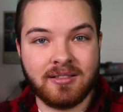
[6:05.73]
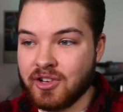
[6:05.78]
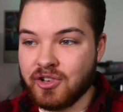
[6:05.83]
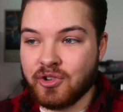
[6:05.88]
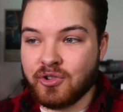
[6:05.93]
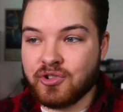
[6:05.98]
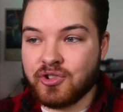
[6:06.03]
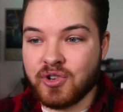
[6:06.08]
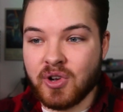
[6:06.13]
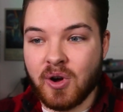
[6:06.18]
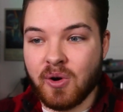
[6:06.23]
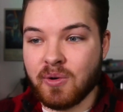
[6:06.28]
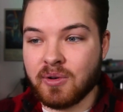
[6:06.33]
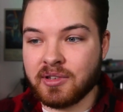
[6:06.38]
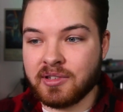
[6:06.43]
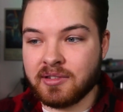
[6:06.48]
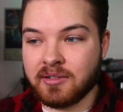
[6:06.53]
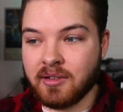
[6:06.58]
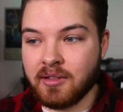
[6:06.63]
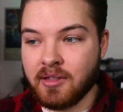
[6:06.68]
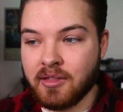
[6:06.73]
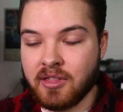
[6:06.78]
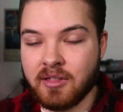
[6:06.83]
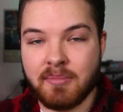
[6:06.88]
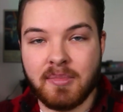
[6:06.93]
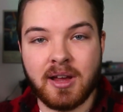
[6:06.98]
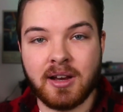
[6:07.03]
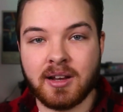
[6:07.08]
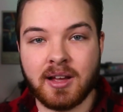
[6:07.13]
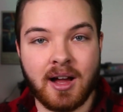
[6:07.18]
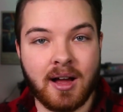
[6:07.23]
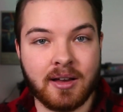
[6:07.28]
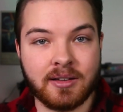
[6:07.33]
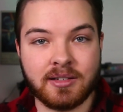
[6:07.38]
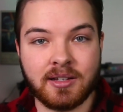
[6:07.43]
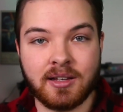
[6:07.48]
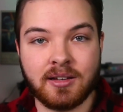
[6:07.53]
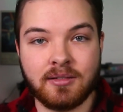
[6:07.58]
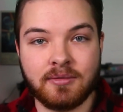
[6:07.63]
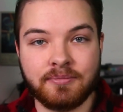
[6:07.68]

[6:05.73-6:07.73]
and your jokes the main content.